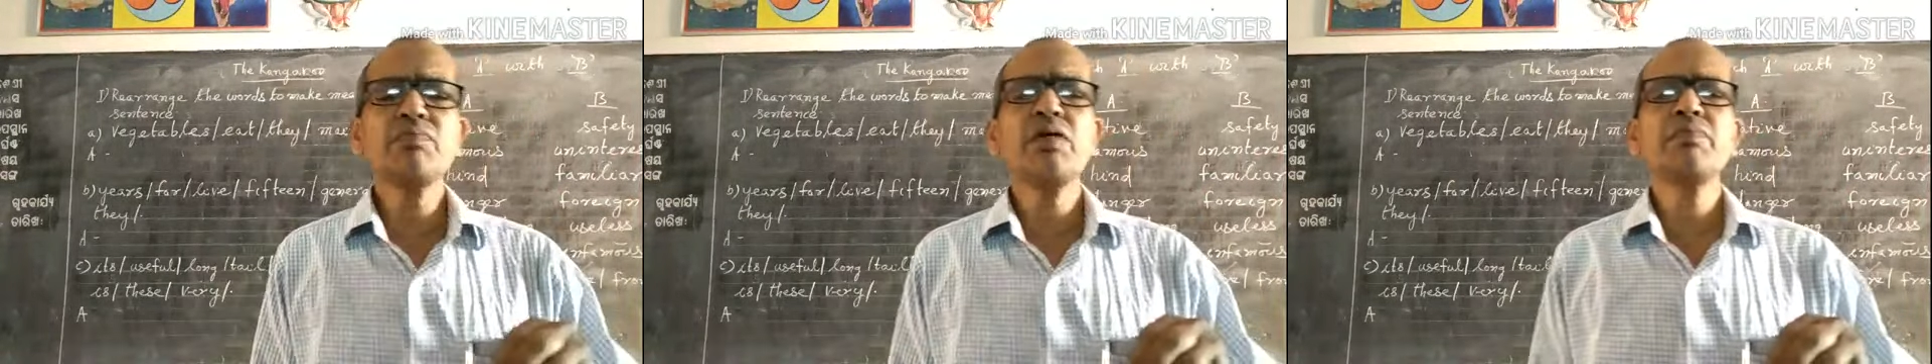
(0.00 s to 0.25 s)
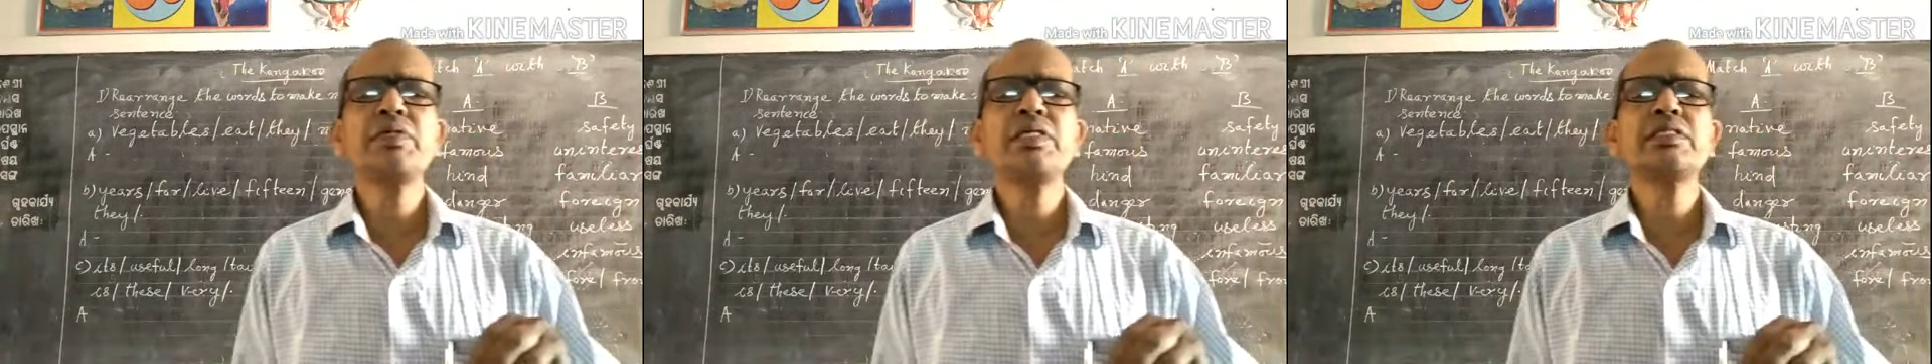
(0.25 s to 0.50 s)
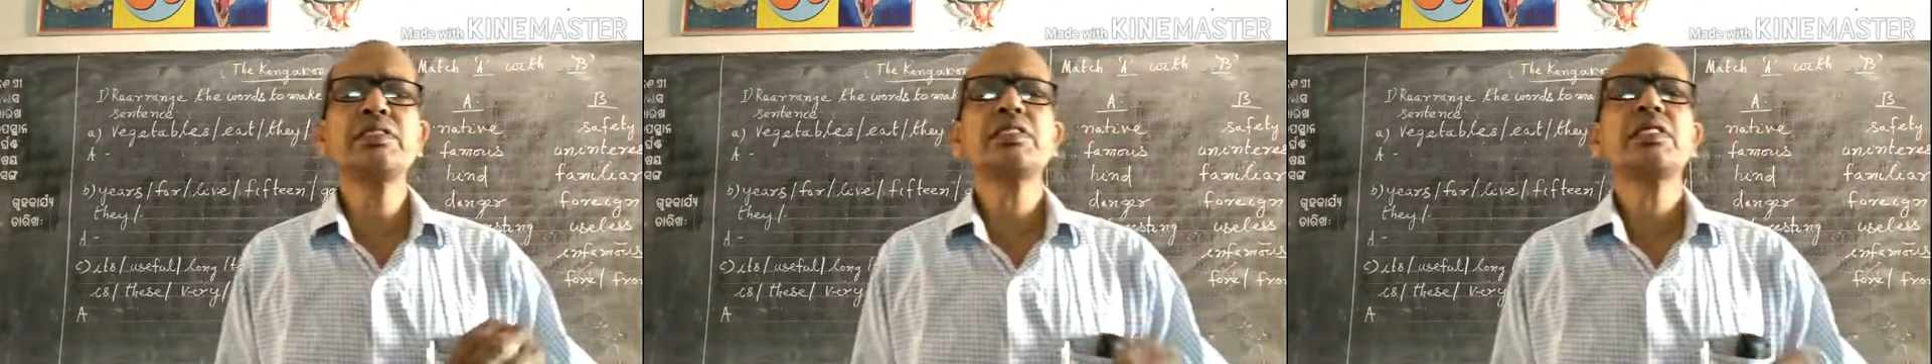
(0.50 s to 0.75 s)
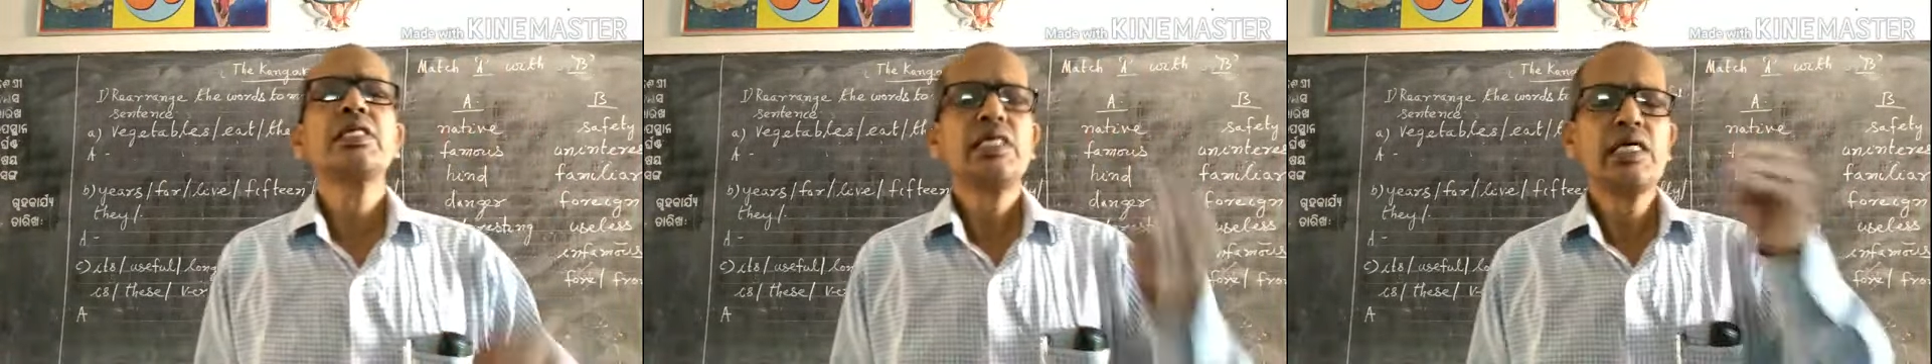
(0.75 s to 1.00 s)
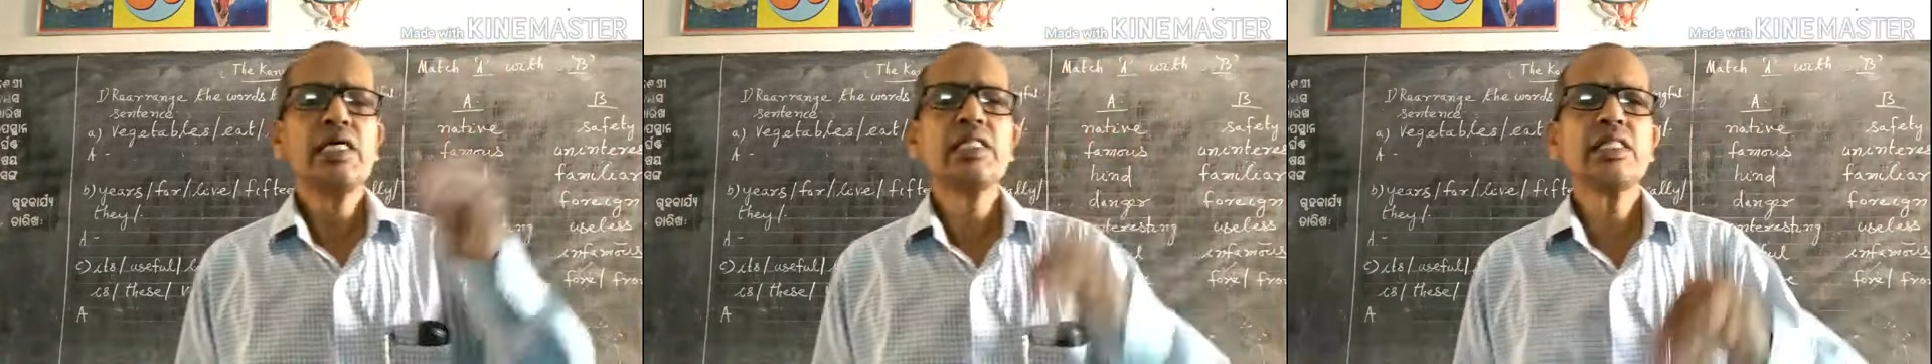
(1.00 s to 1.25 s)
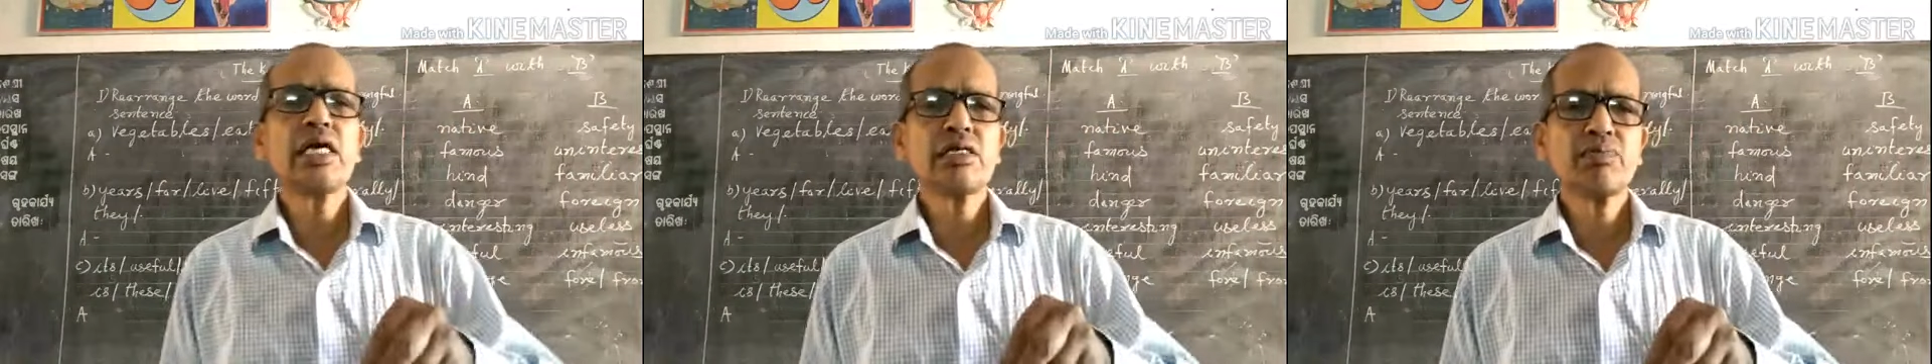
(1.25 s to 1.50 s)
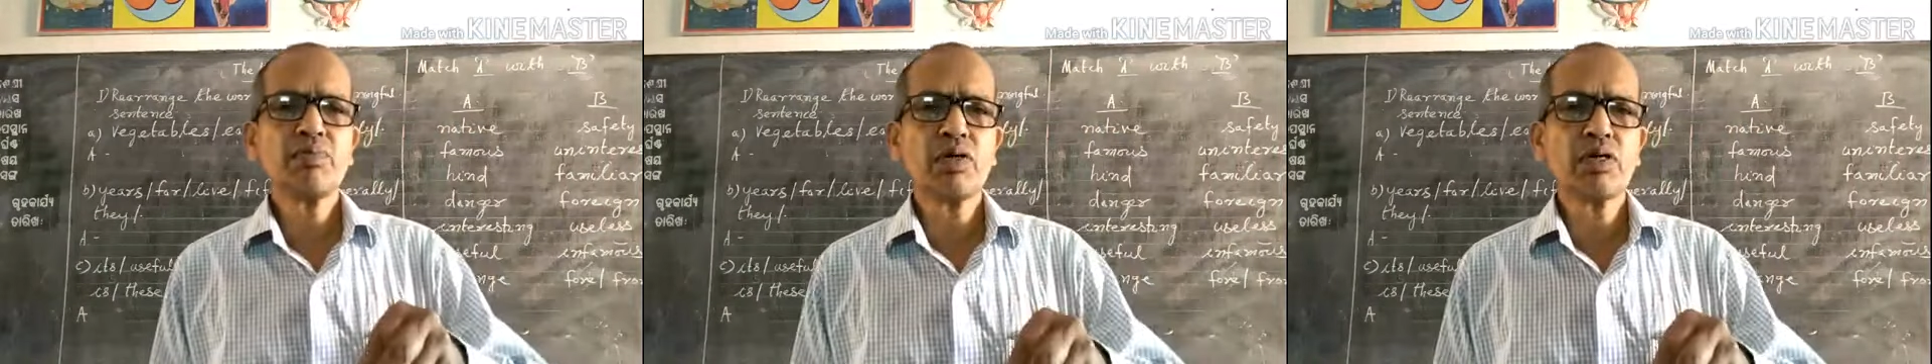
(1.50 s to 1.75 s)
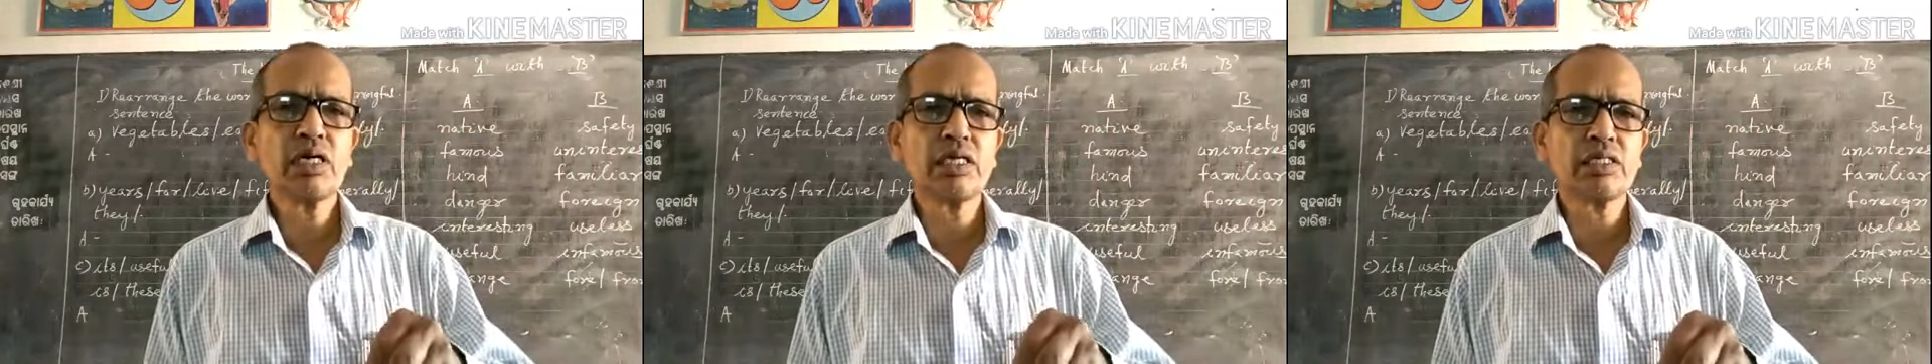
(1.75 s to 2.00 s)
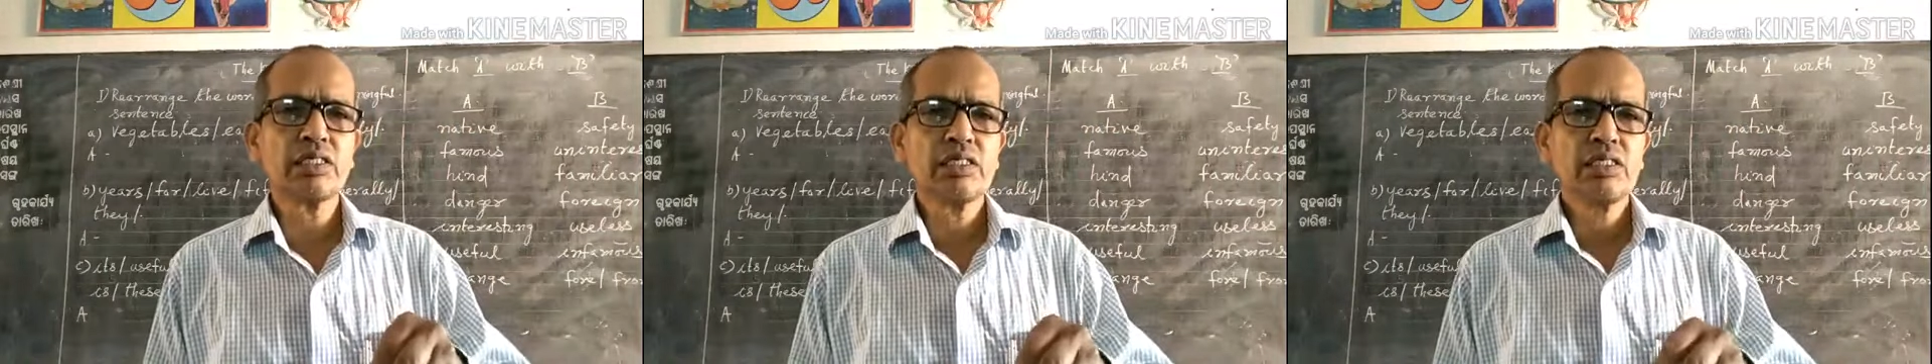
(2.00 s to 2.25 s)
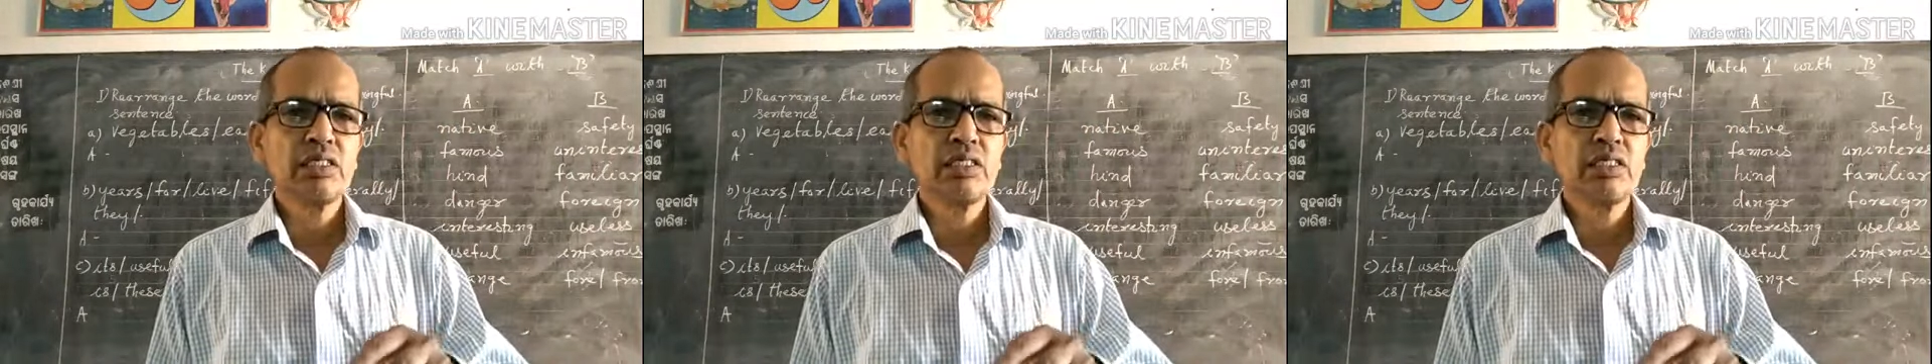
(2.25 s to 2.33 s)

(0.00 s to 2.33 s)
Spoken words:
babies in that pocket.